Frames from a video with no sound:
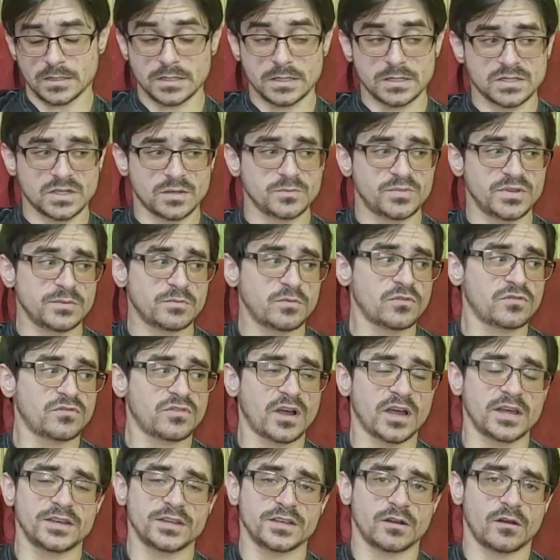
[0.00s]
Some people
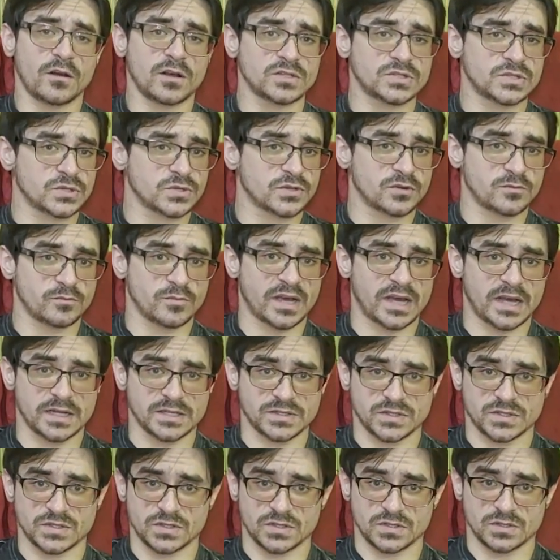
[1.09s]
find it also
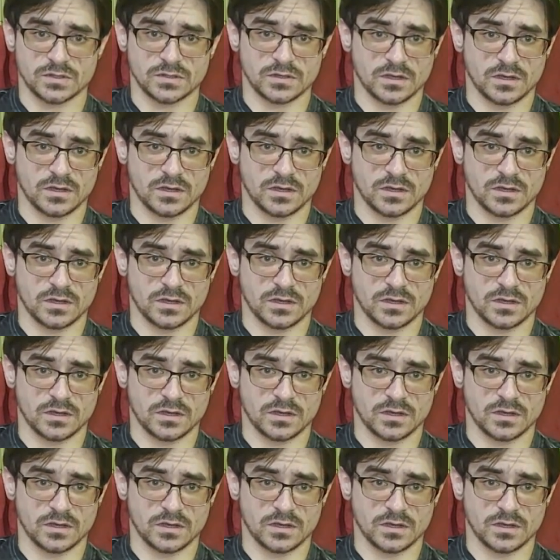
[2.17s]
combats